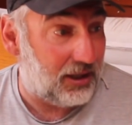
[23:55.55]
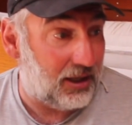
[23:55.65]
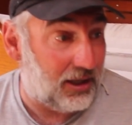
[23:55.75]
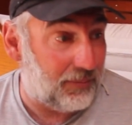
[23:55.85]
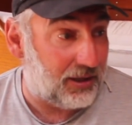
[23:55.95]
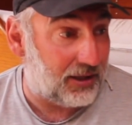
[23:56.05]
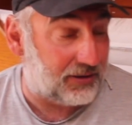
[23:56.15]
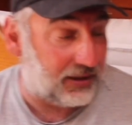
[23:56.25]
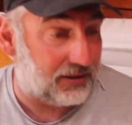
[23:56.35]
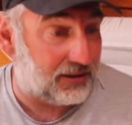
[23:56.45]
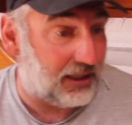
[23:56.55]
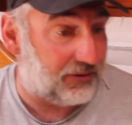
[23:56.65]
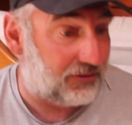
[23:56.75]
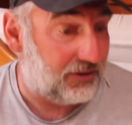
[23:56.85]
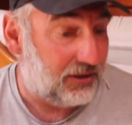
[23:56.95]
I think
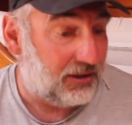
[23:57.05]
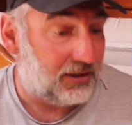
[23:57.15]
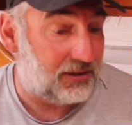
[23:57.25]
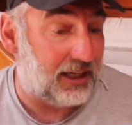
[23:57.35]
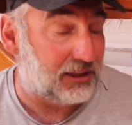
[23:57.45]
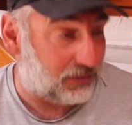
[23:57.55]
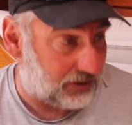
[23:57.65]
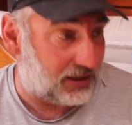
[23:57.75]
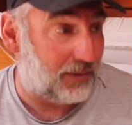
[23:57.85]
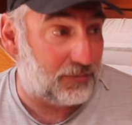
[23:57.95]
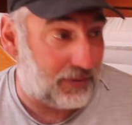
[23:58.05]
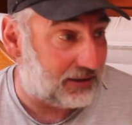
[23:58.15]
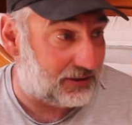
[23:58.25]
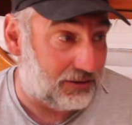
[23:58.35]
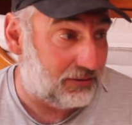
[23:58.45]
that's where it comes
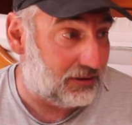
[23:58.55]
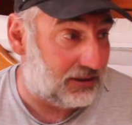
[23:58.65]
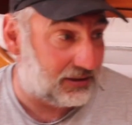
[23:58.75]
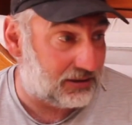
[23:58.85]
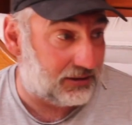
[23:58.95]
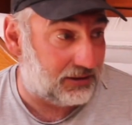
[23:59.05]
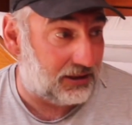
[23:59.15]
back to, is that